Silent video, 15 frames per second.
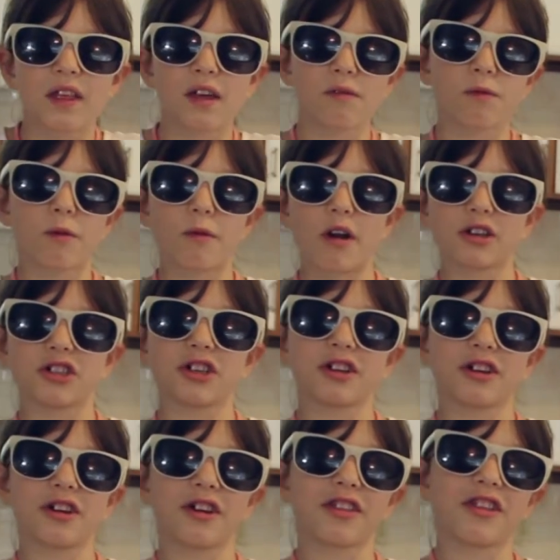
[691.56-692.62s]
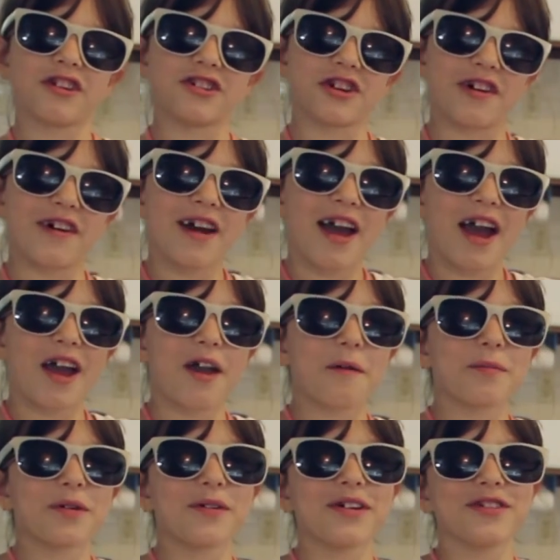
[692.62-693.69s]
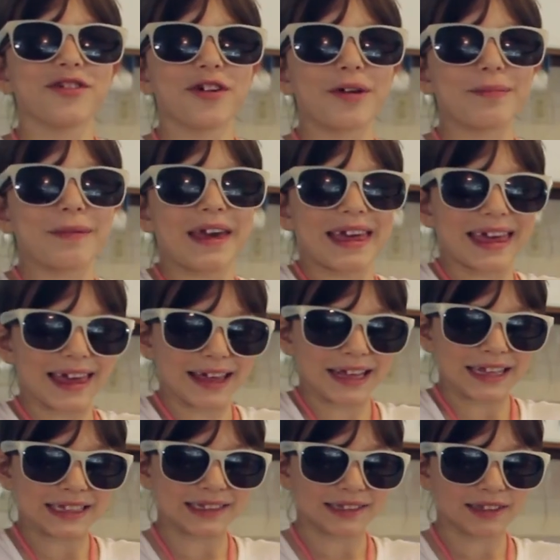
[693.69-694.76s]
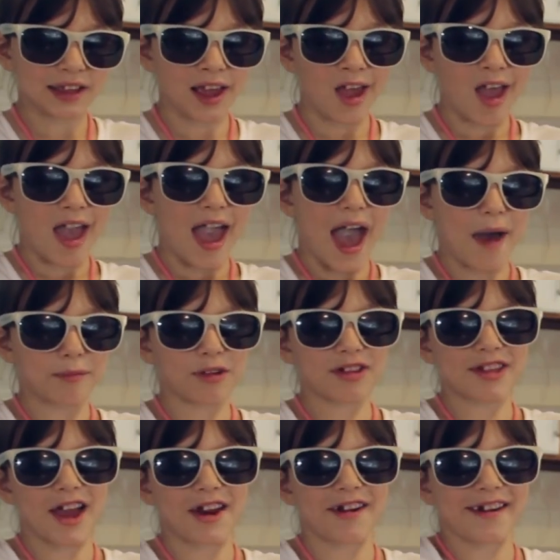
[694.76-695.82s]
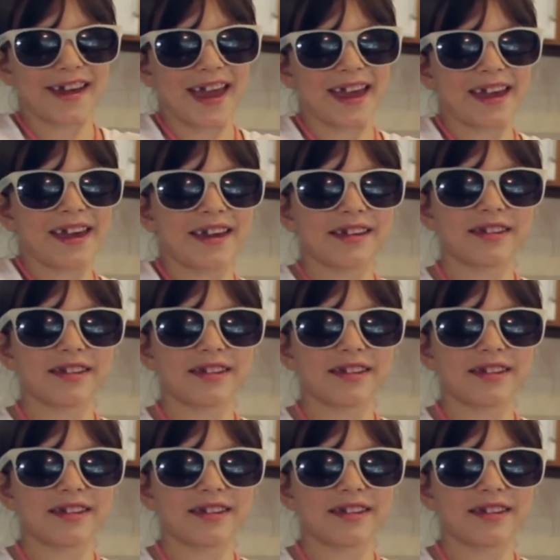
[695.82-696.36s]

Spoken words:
Thanks for watching Cook the Show. I hope you enjoyed making apple cider cake.